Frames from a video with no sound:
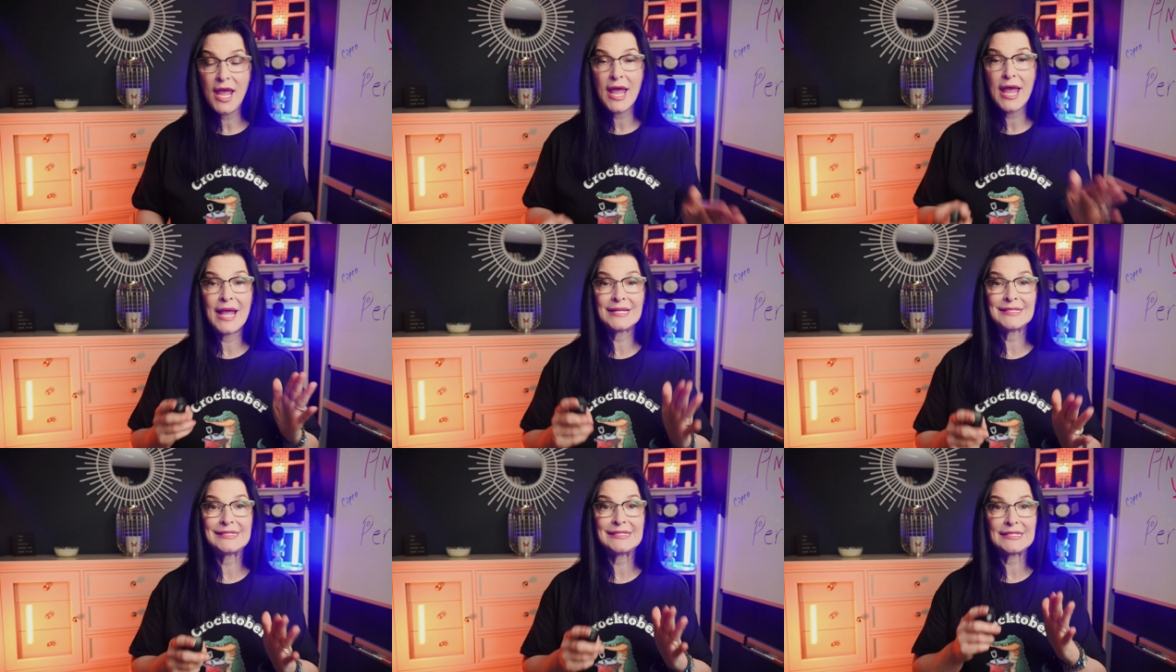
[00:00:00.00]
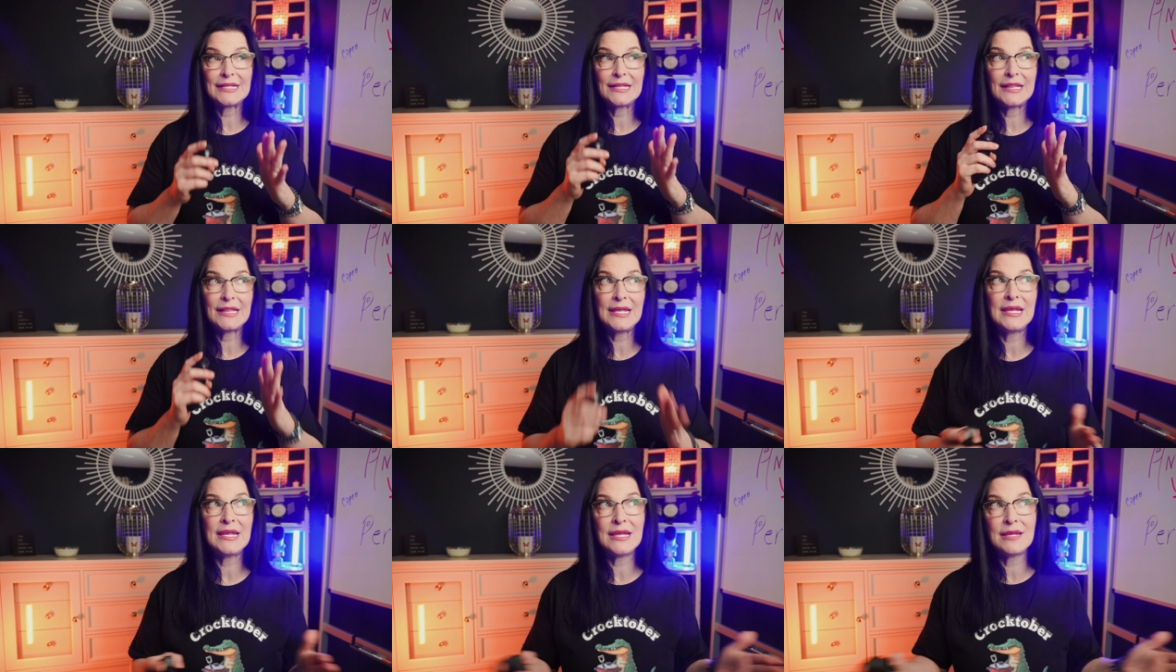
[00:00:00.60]
and
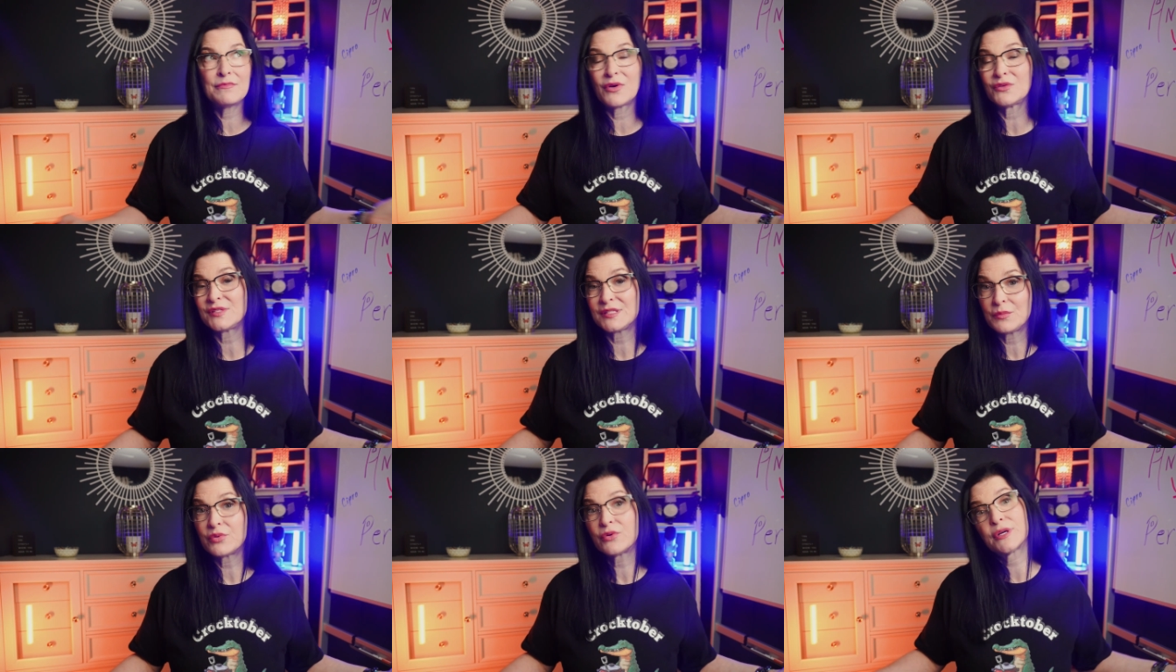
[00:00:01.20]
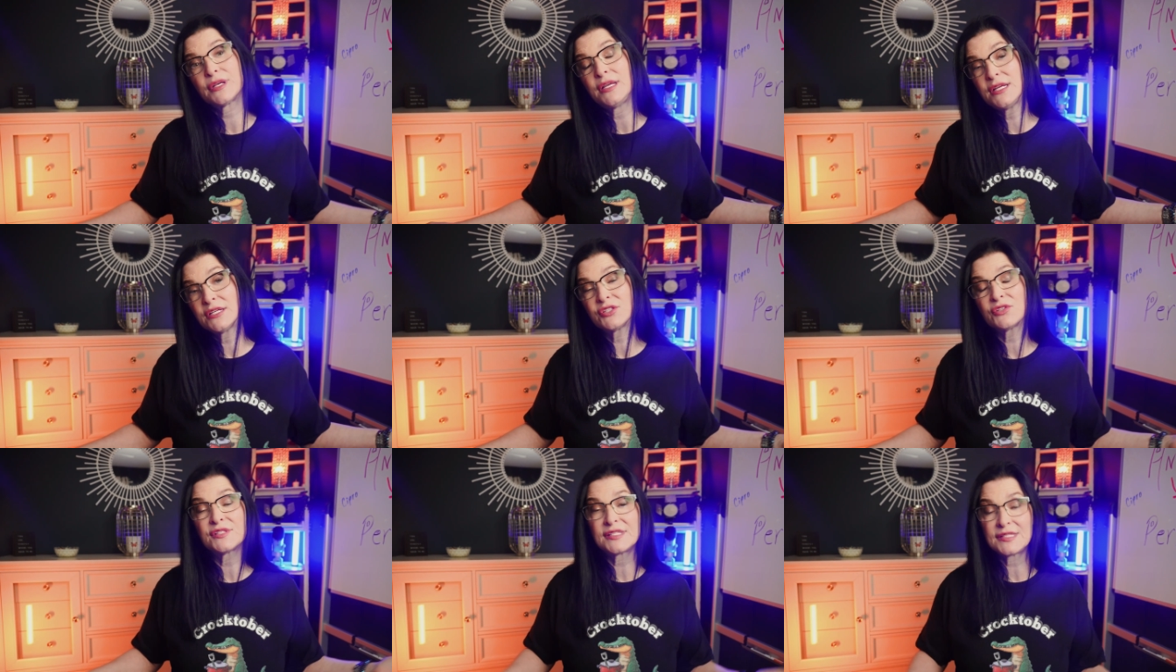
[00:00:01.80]
the most important
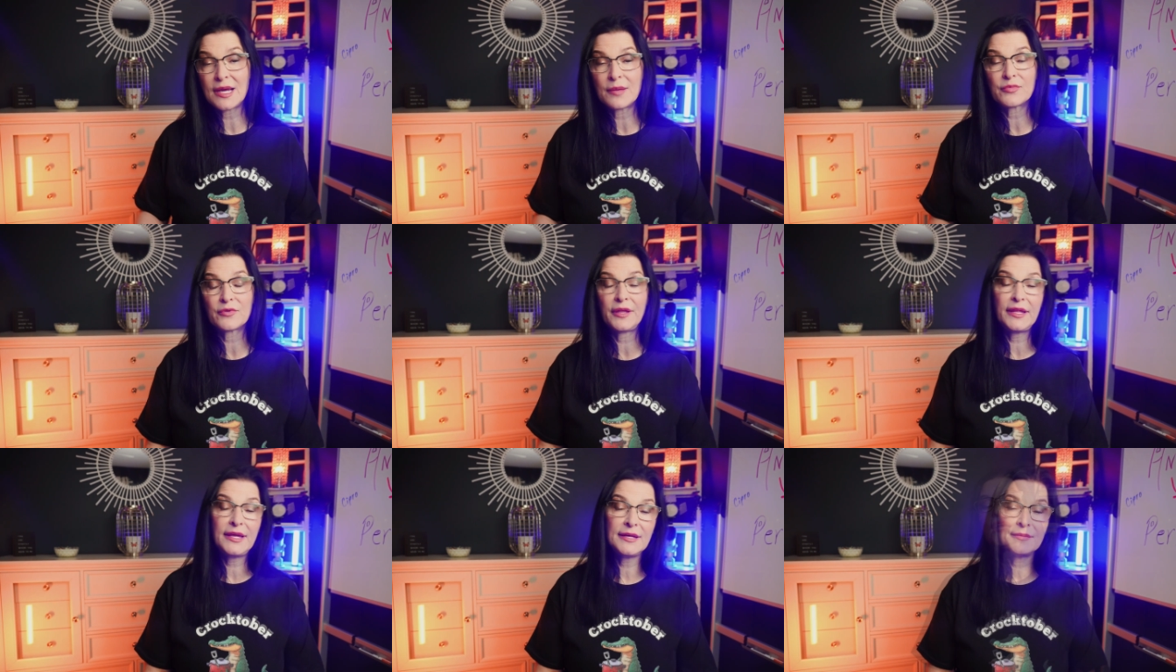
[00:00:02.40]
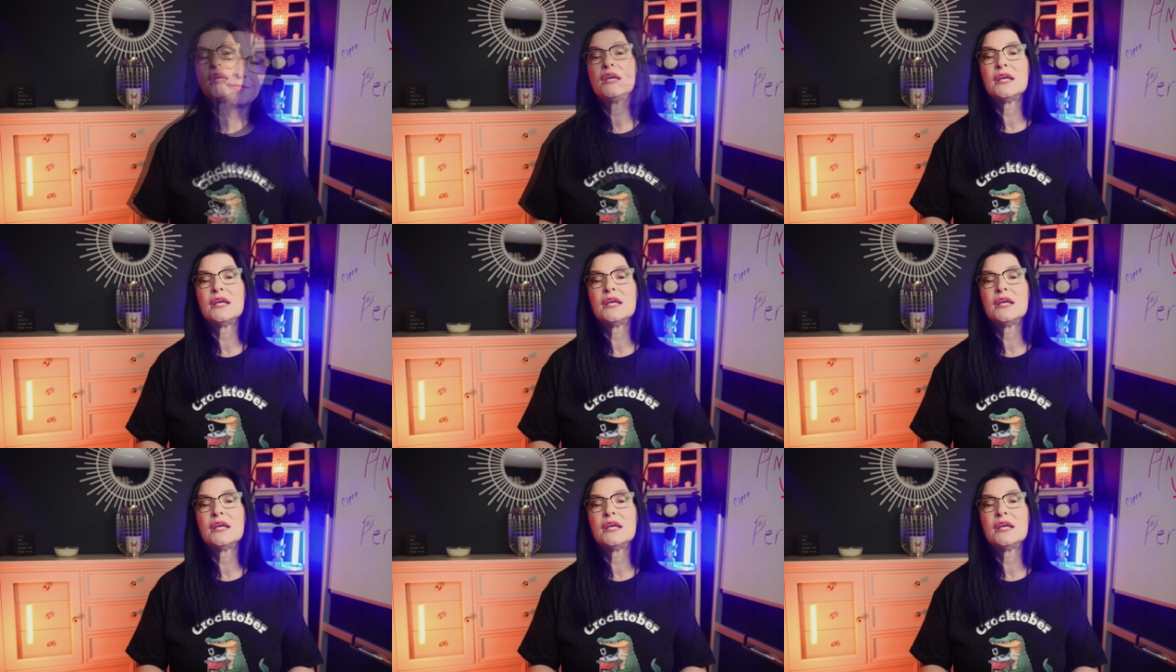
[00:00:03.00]
initial step, really.